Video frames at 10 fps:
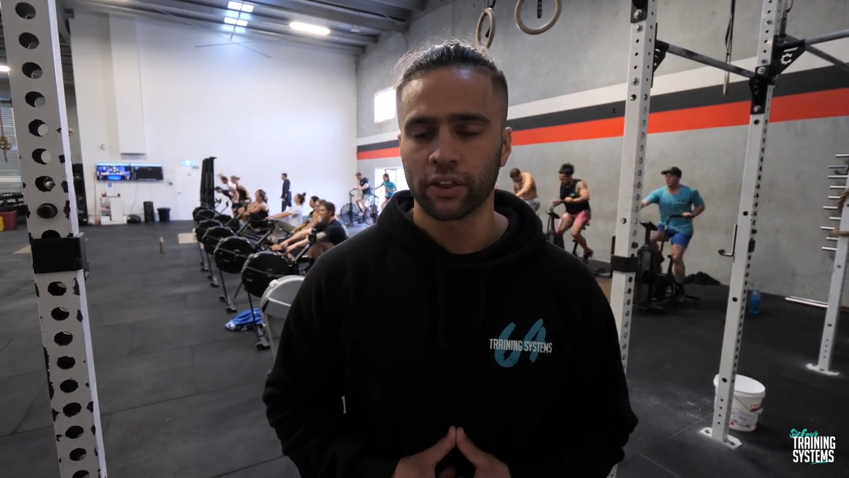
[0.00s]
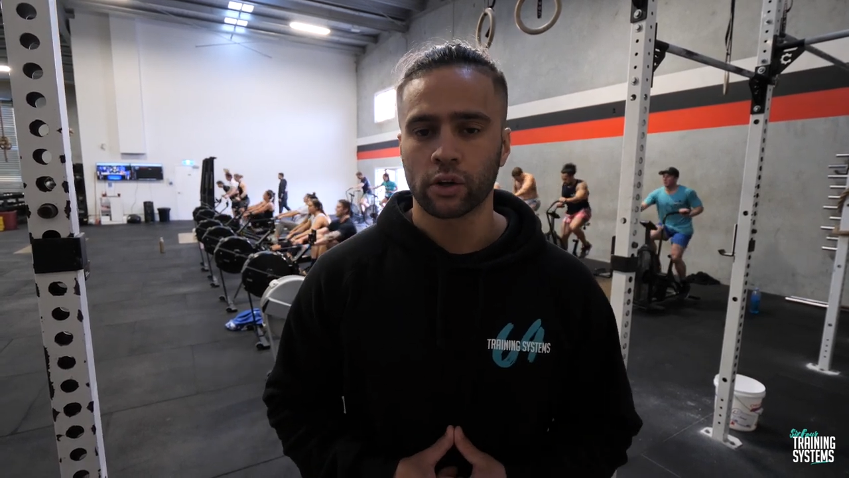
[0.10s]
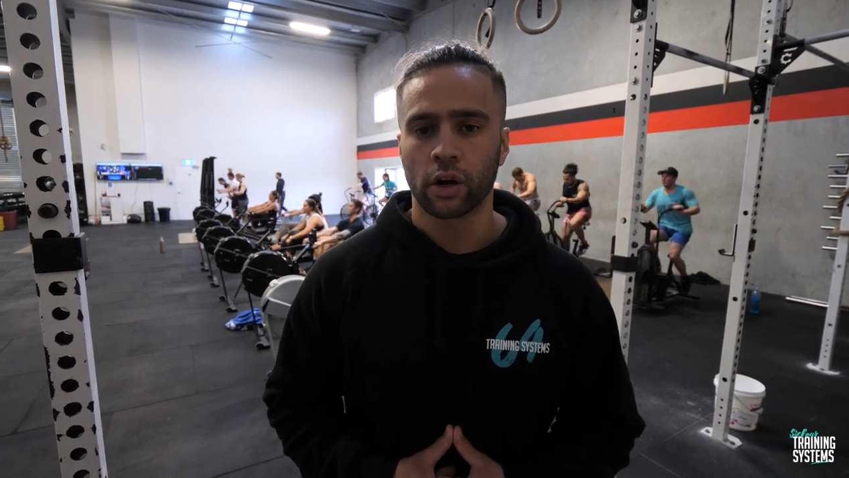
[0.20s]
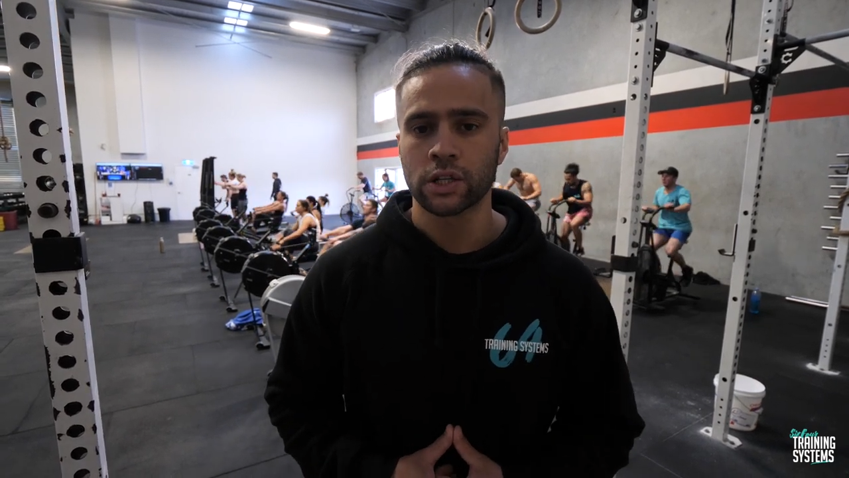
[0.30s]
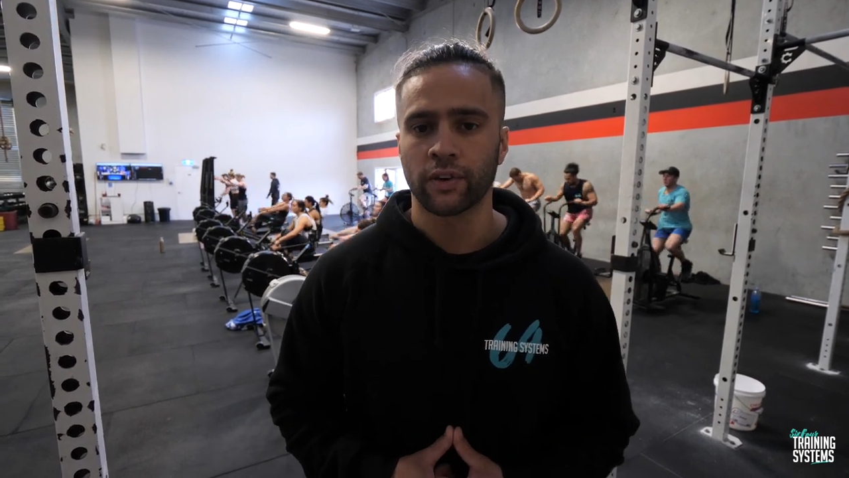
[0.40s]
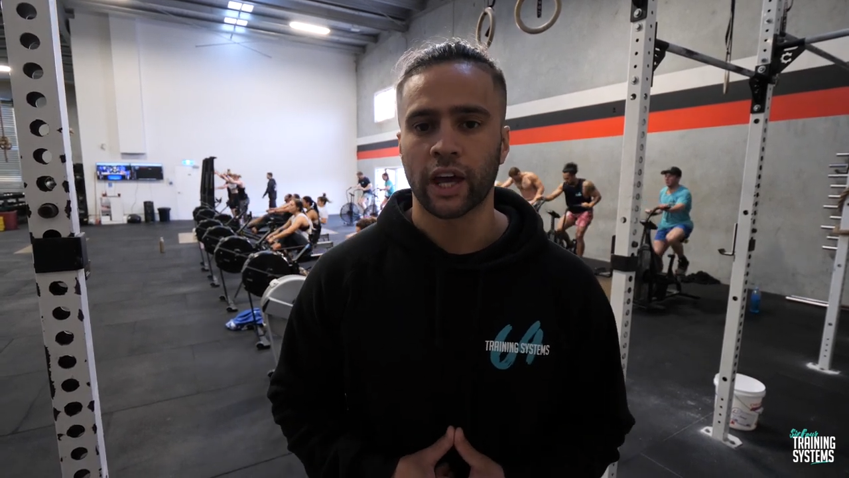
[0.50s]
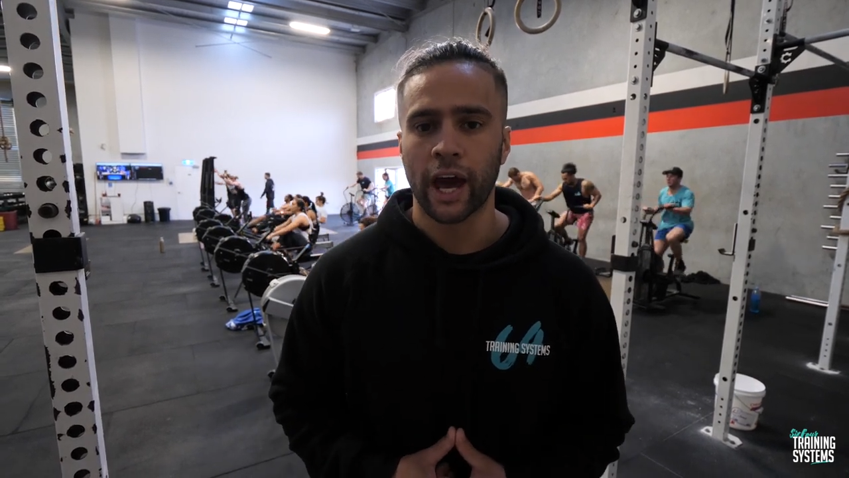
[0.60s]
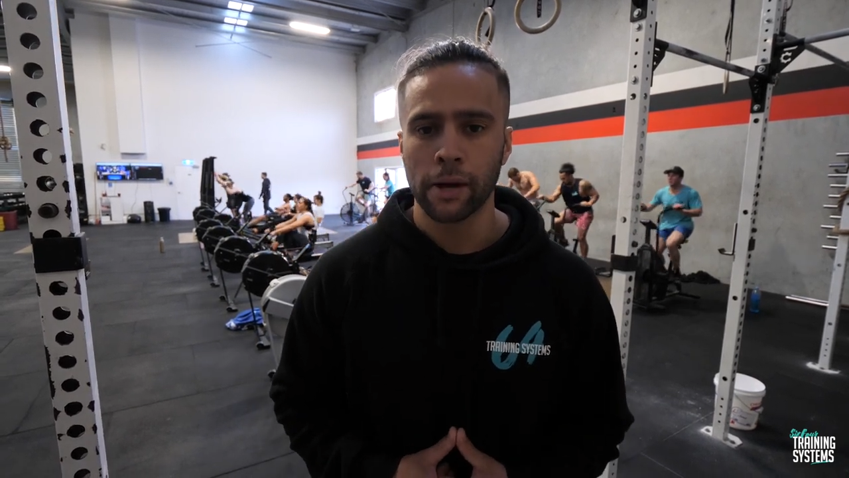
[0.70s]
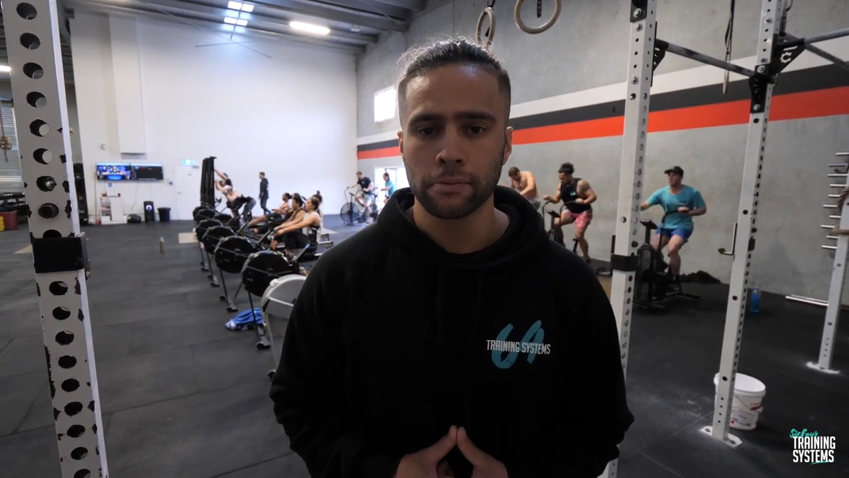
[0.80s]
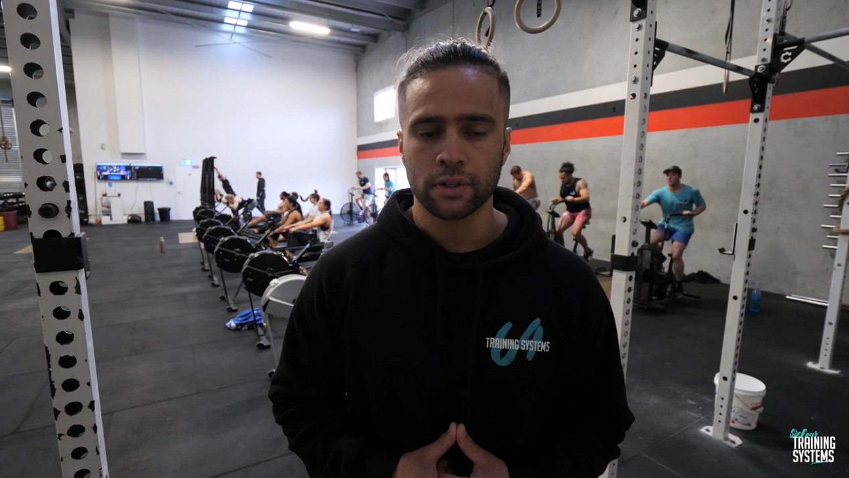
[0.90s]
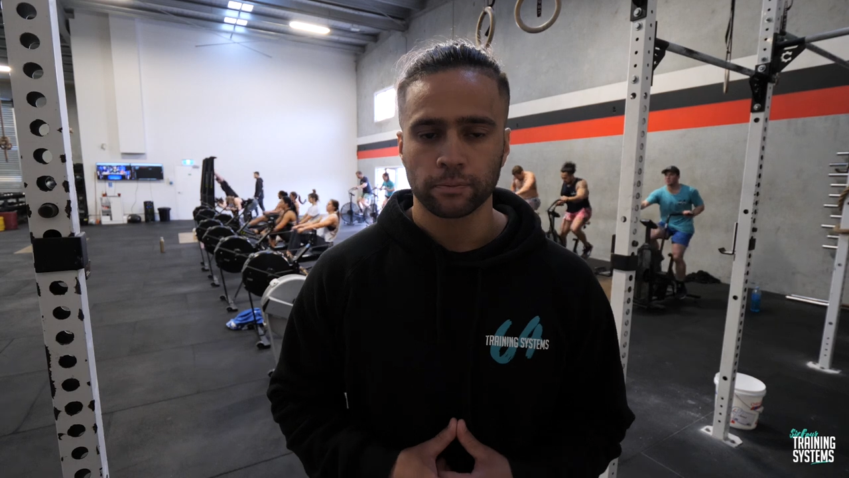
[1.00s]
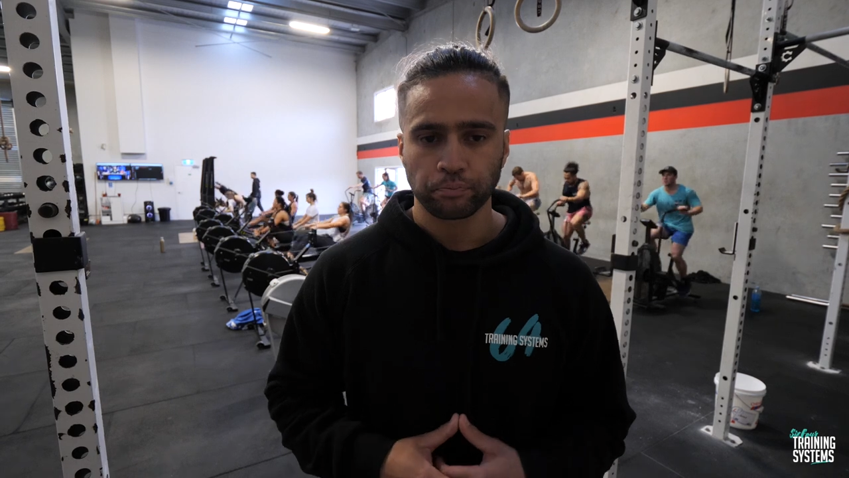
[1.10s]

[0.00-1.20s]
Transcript: at the CrossFit Games.